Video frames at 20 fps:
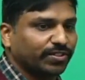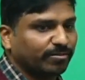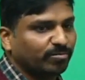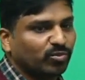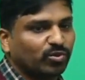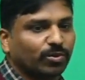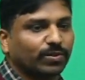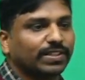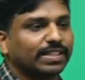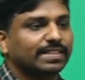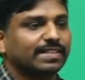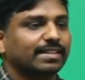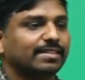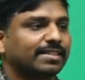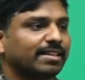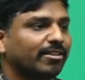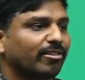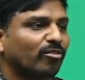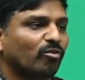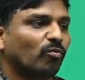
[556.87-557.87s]
So this is
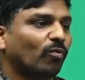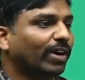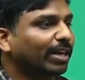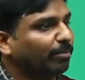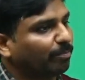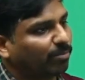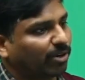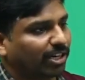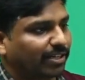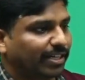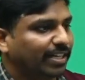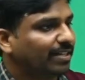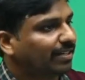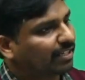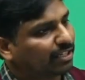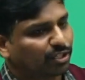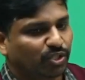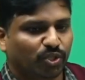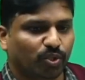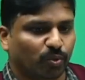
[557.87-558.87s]
one important
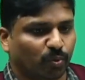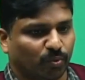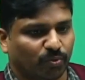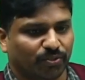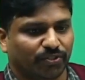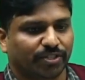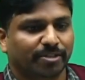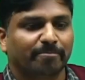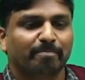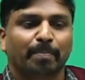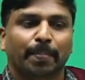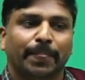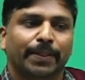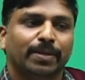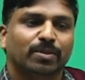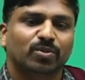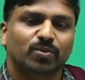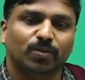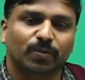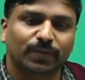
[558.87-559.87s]
source.
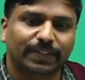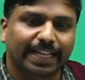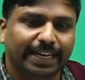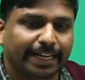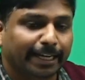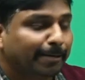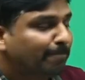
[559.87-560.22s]
So then